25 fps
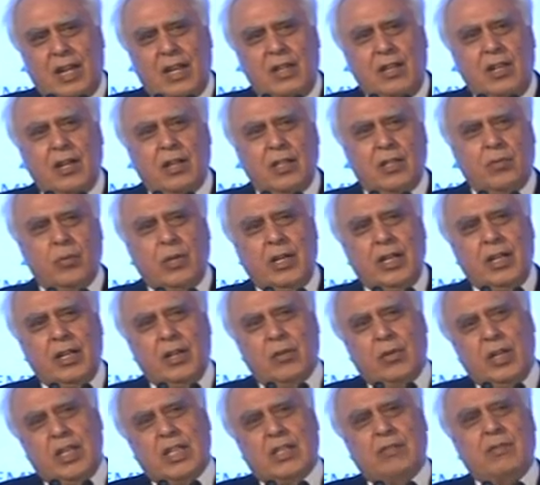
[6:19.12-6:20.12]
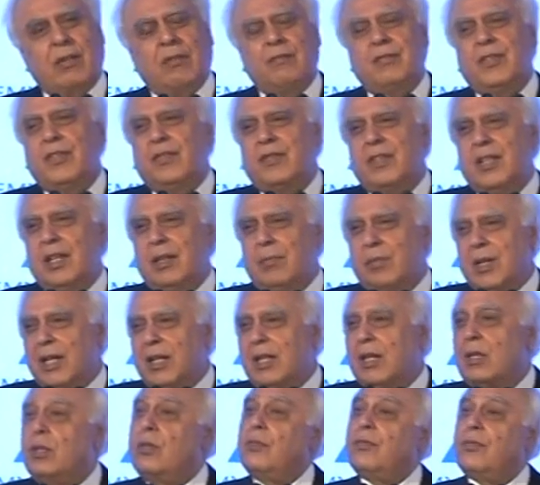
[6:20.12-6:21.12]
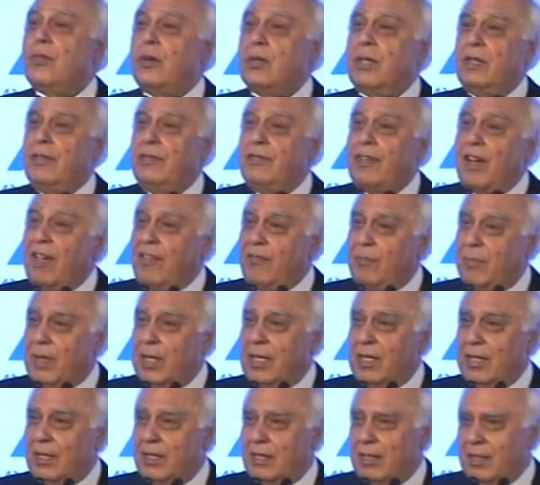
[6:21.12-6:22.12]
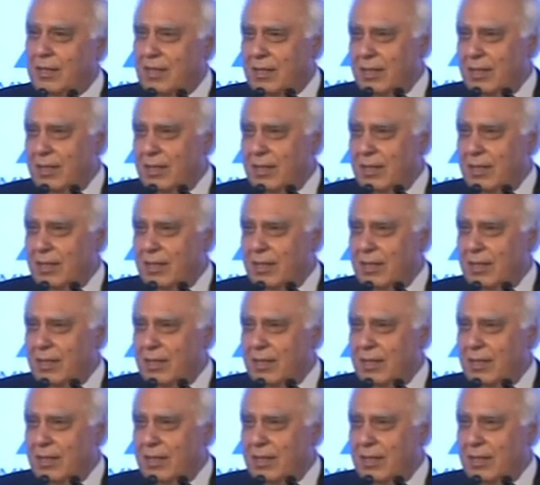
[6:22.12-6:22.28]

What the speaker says: 10 years will increase from 15 million to 45 million,